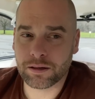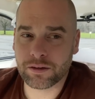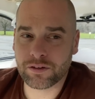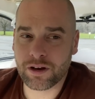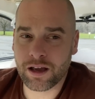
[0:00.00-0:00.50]

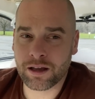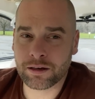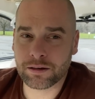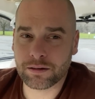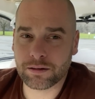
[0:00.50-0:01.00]
not
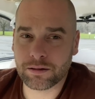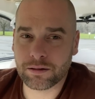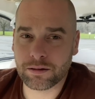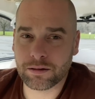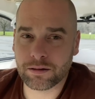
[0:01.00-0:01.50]

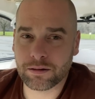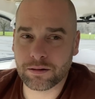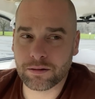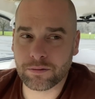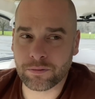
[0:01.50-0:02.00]

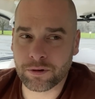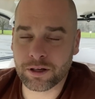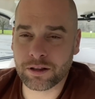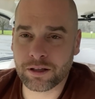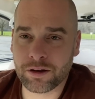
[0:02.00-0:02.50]

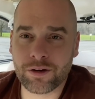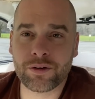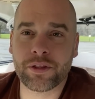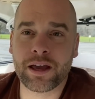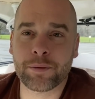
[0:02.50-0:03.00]
really
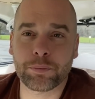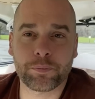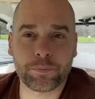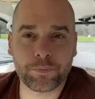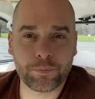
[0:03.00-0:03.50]
all that
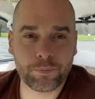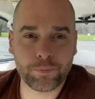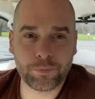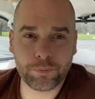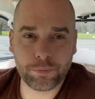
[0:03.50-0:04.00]

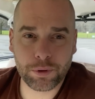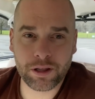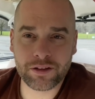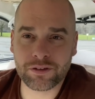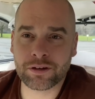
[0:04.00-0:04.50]

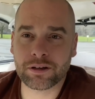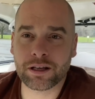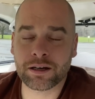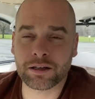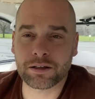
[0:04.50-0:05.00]
pleasant,
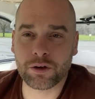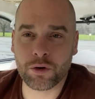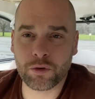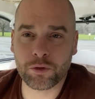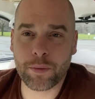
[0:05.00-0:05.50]
and it
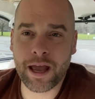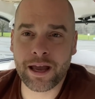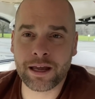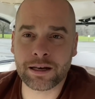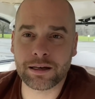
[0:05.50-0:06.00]
goes
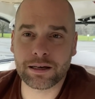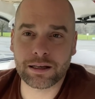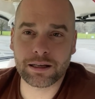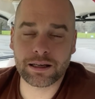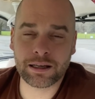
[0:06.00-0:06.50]
bad
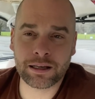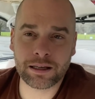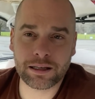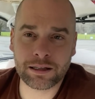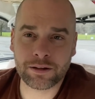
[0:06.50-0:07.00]

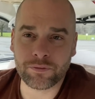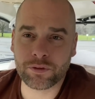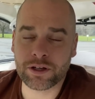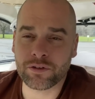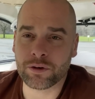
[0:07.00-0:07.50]
in the
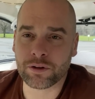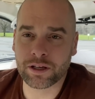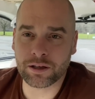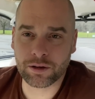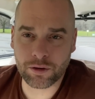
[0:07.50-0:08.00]
freezer.
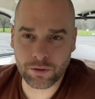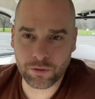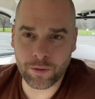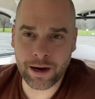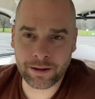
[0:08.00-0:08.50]
Like it goes
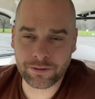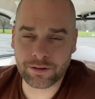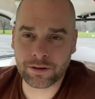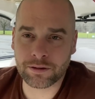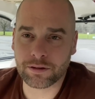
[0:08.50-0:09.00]

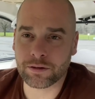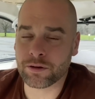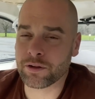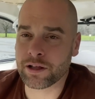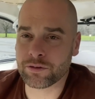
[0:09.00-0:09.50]
rancid and
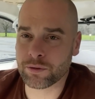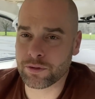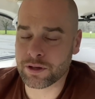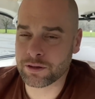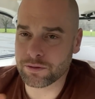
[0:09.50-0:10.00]
all that sort of
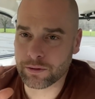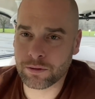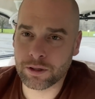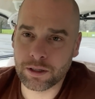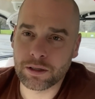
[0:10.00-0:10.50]
thing. So
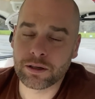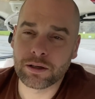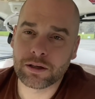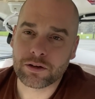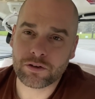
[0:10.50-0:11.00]

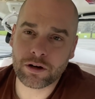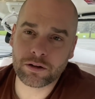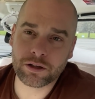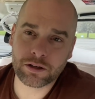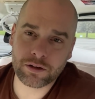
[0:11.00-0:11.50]

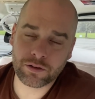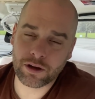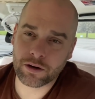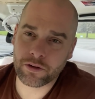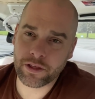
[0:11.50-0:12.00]
generally, I just
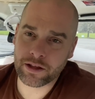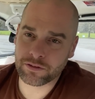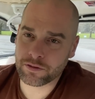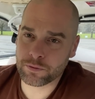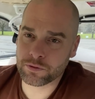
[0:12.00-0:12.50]
cut all that
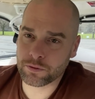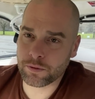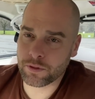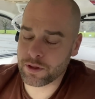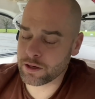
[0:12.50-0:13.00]

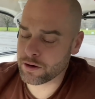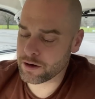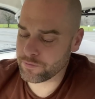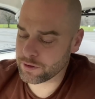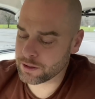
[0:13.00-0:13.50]
sort of thing
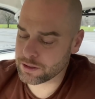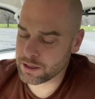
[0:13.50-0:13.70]
off and